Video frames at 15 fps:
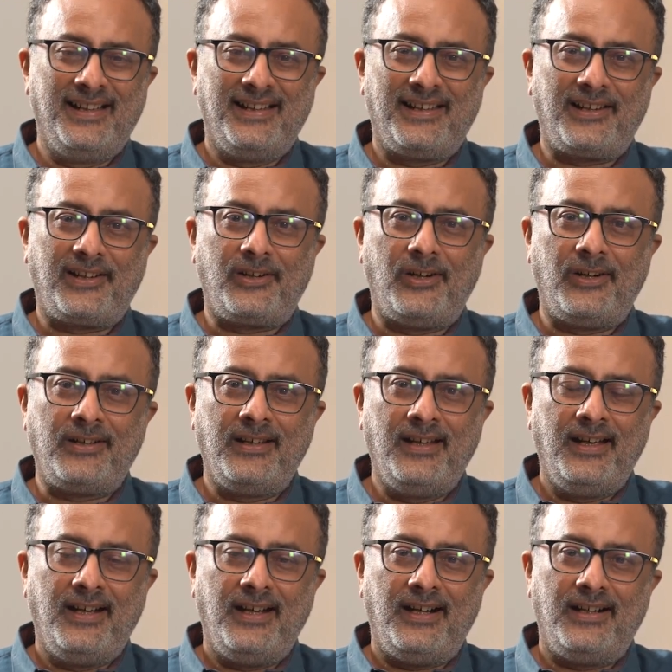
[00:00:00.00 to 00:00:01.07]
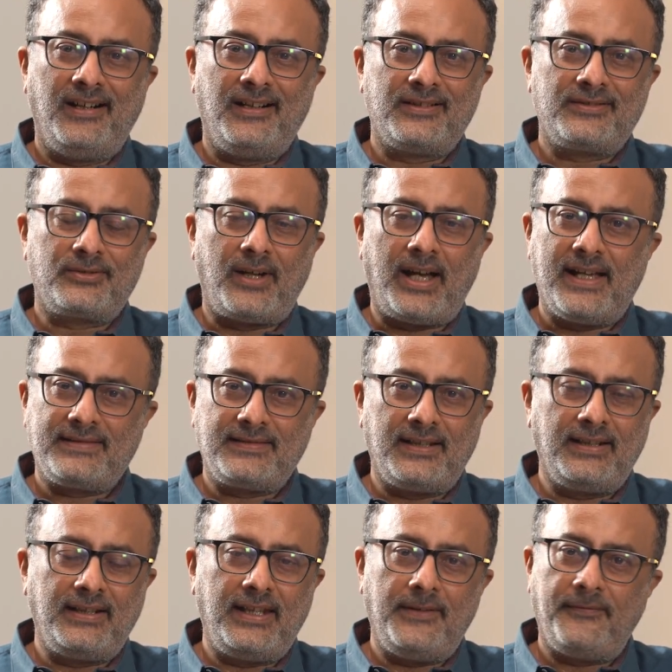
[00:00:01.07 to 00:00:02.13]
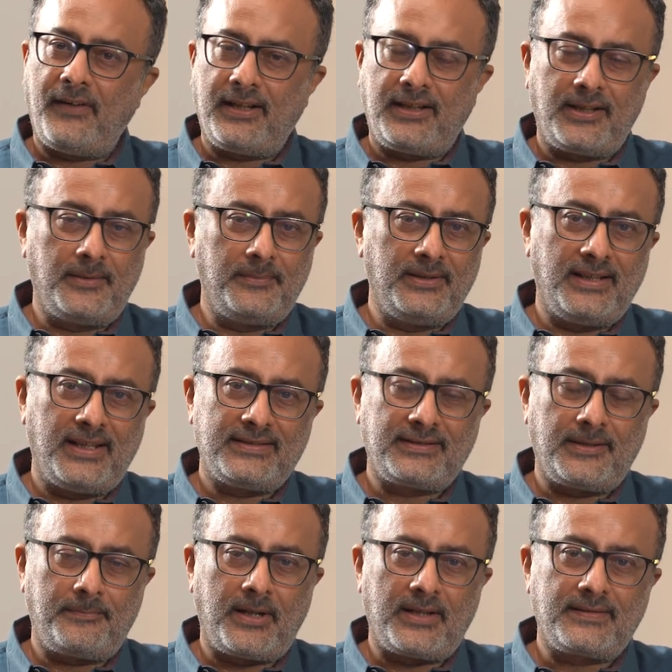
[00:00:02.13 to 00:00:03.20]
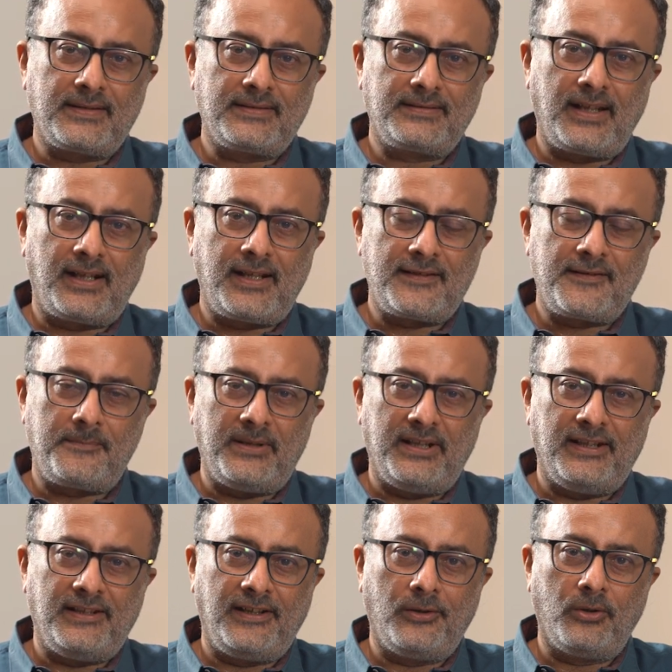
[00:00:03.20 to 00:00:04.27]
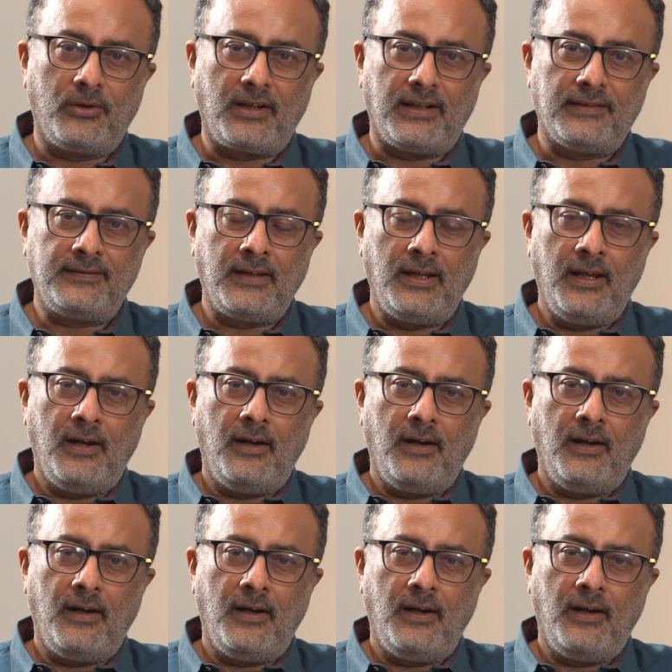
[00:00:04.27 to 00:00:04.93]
record. So as indefatigable as the presses that HP Indigo runs.